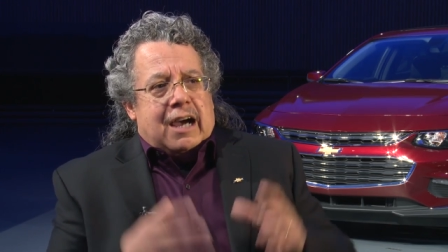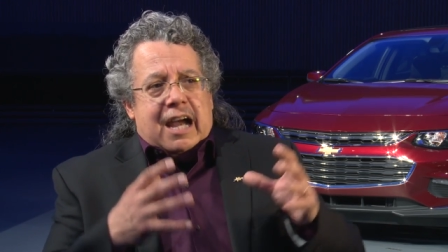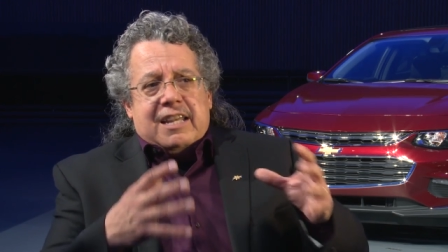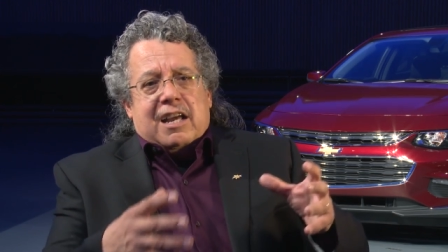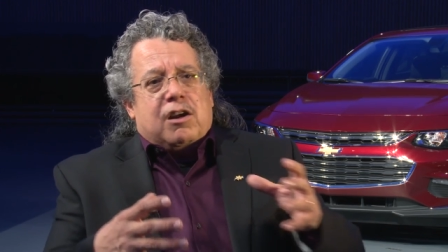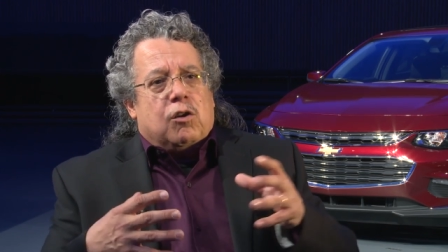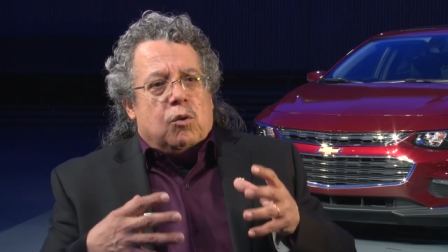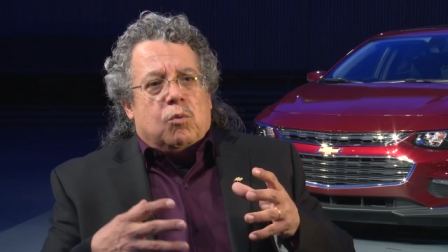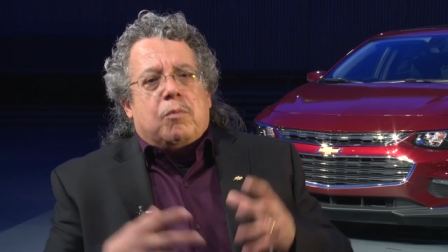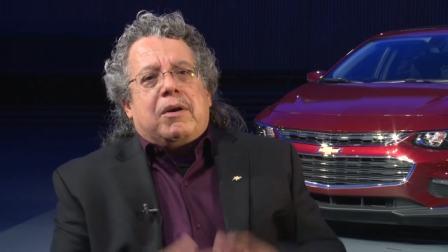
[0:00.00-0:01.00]

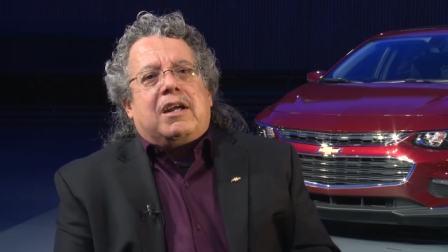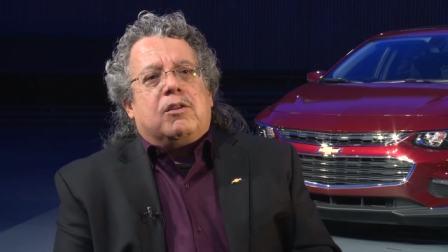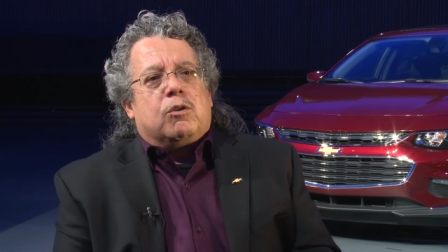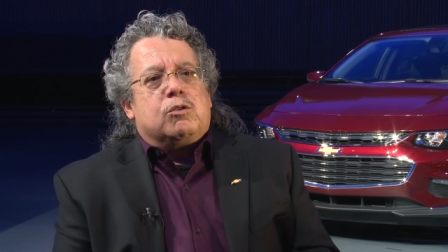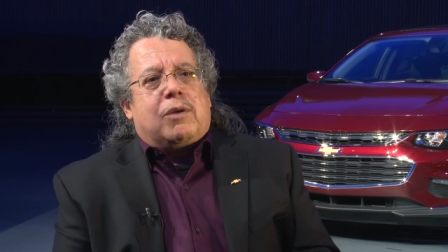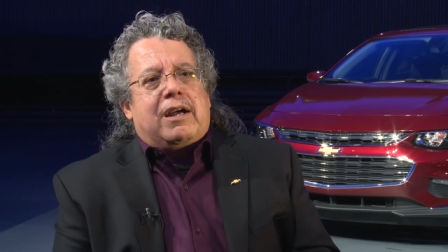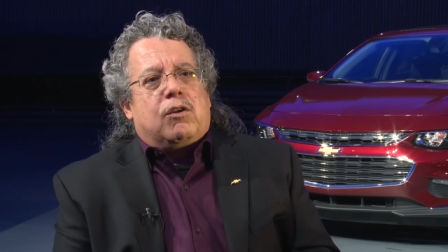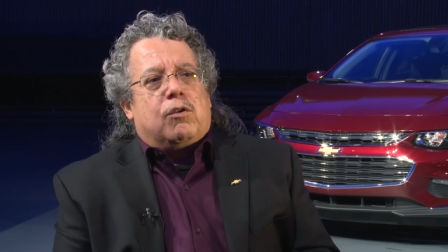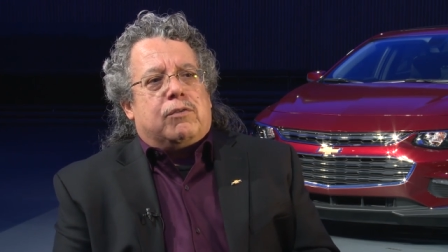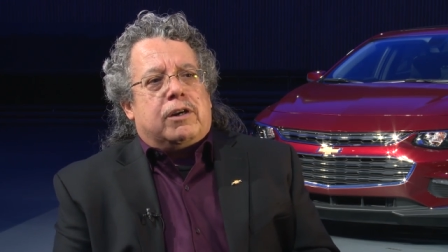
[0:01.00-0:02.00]
identical. We're bringing those right
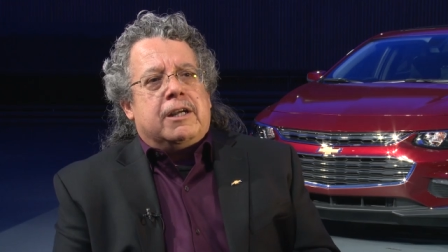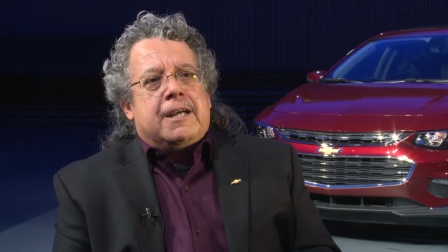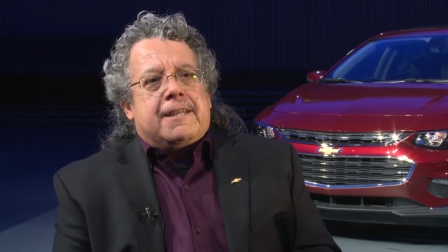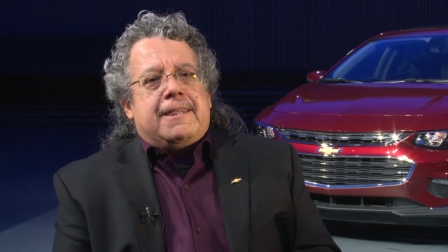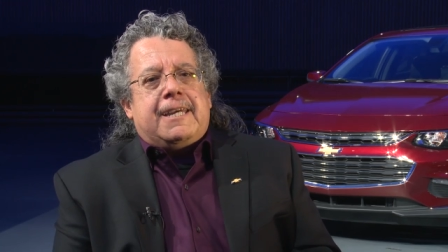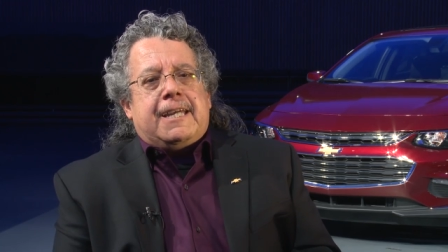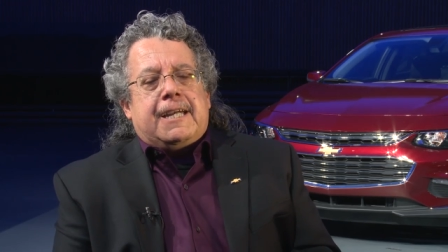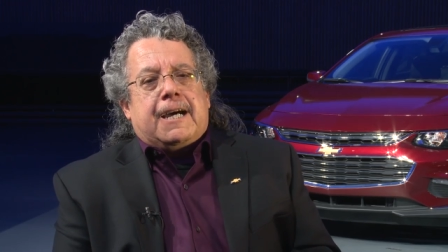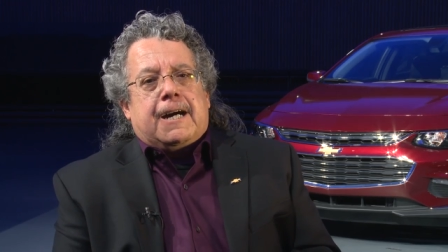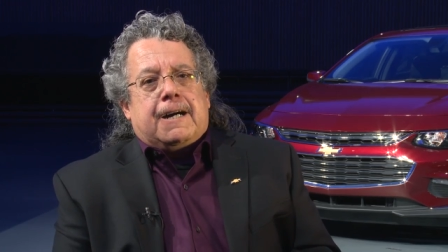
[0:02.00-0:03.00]
over.
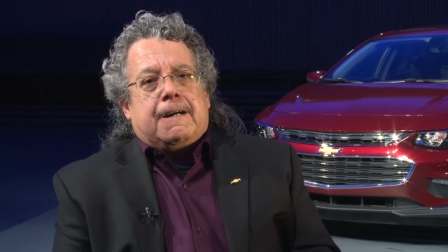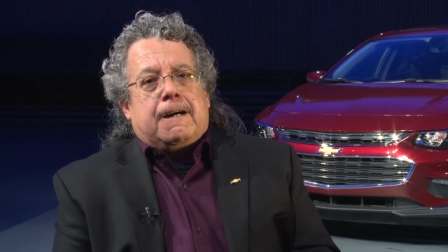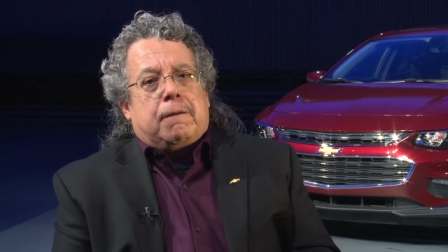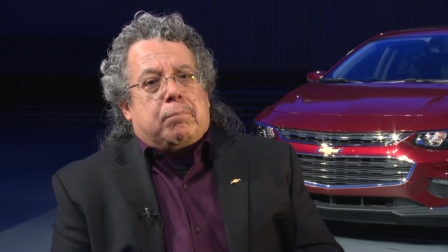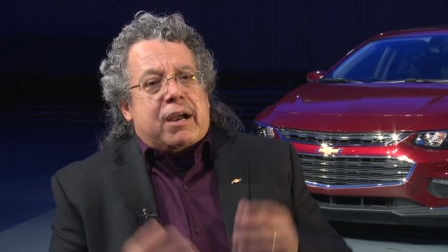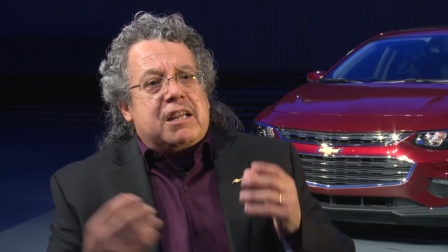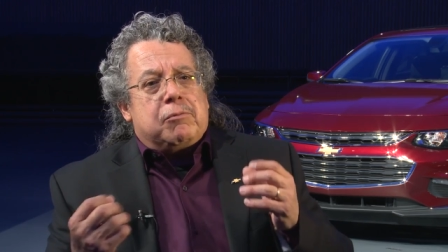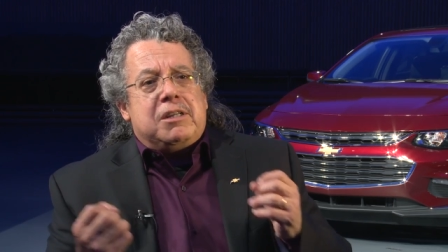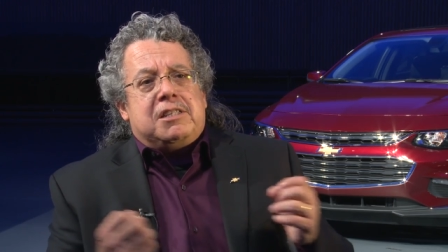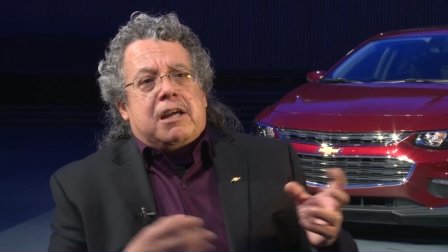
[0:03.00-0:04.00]
The uh, uh brake
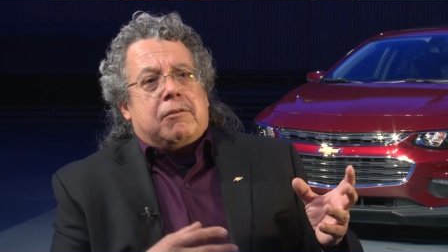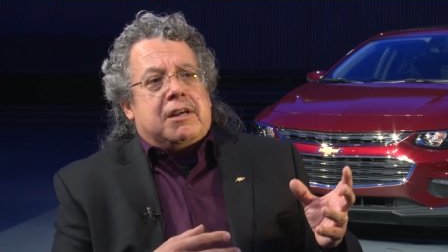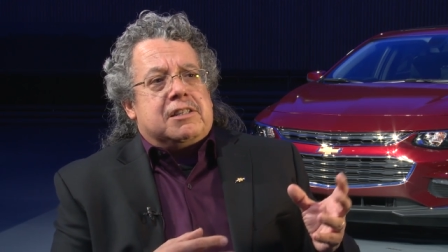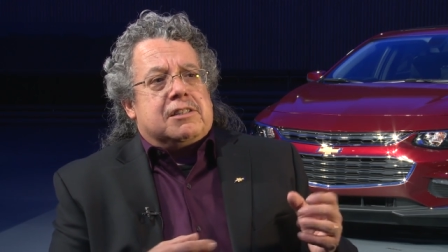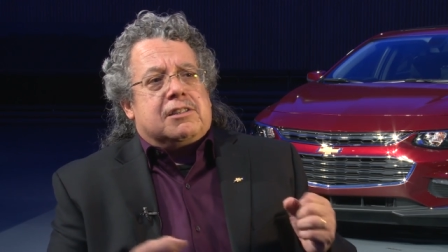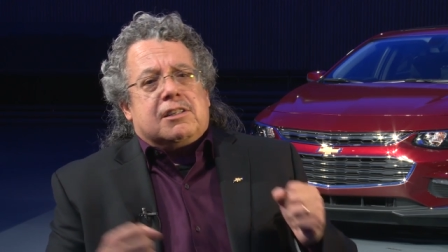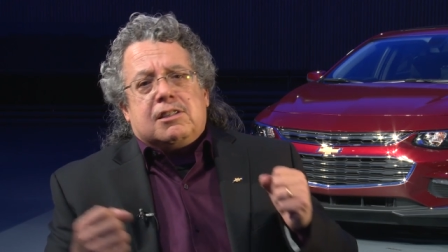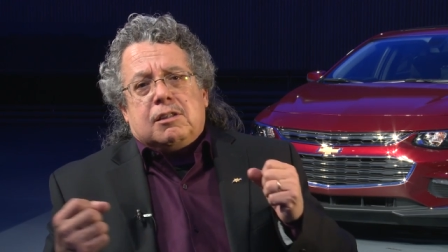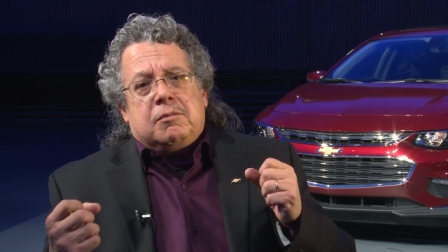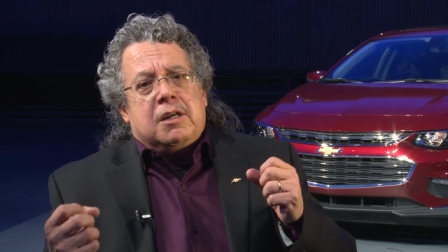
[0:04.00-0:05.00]
regeneration
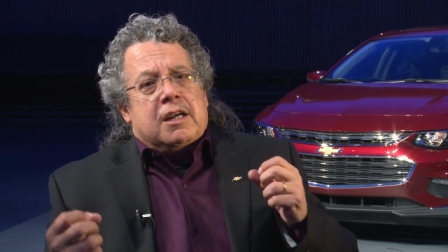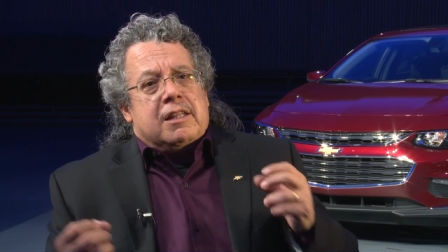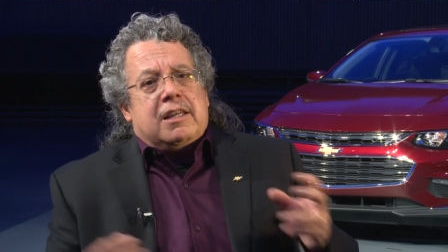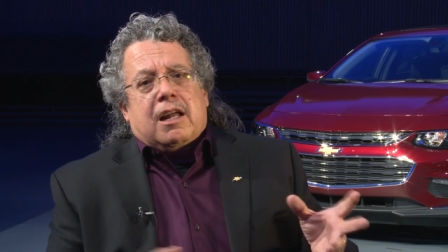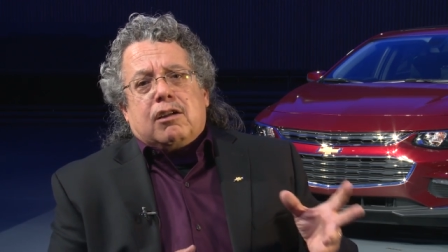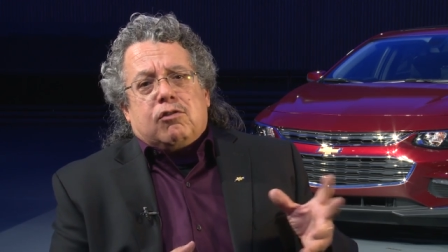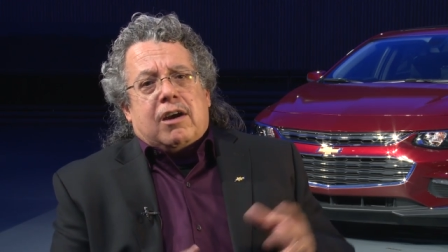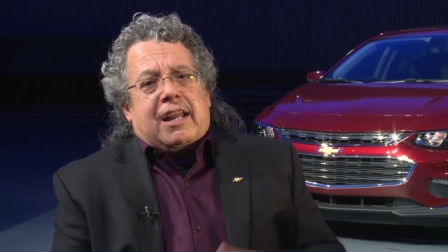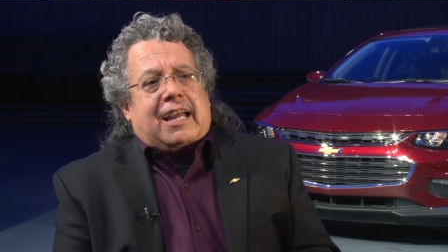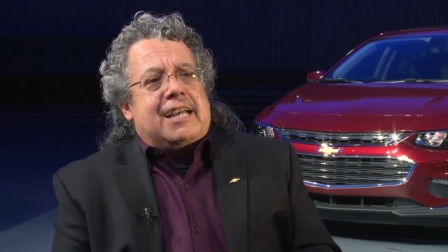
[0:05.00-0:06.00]
system, the
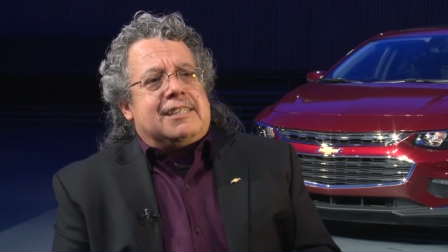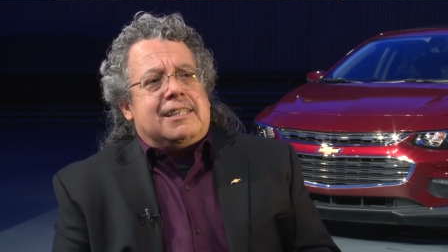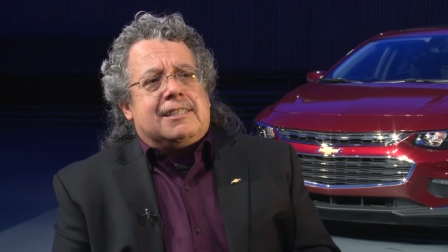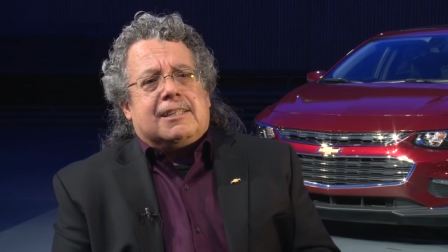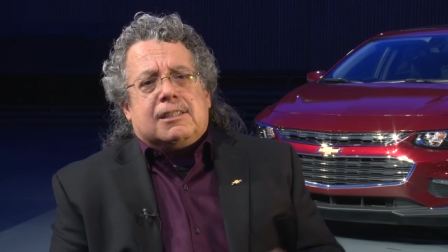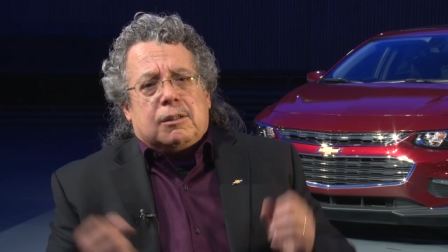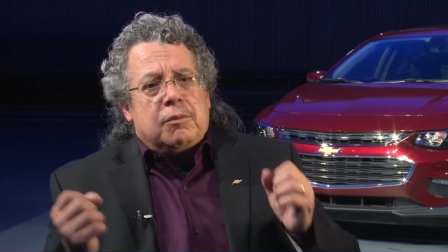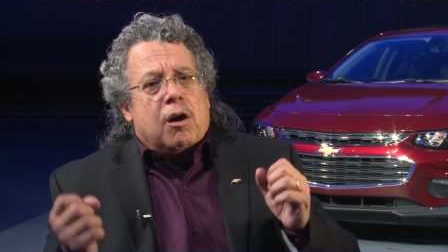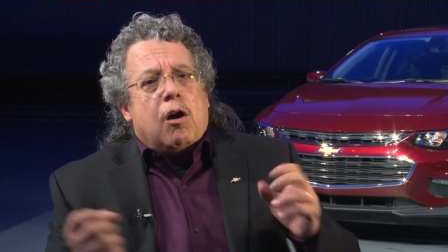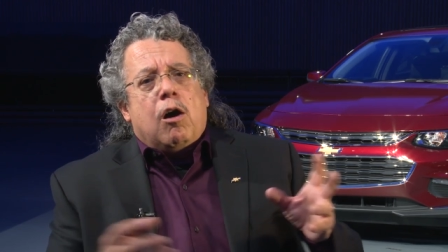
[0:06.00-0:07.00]
electronic AC
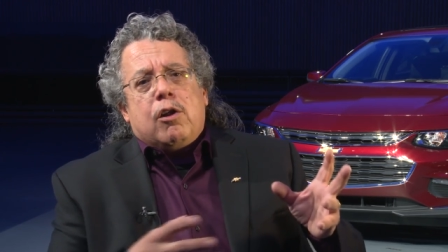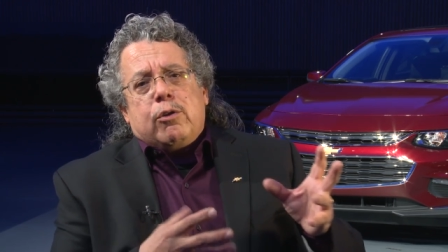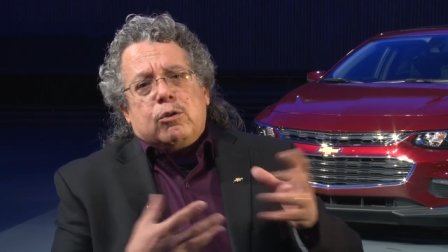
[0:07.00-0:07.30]
system, all of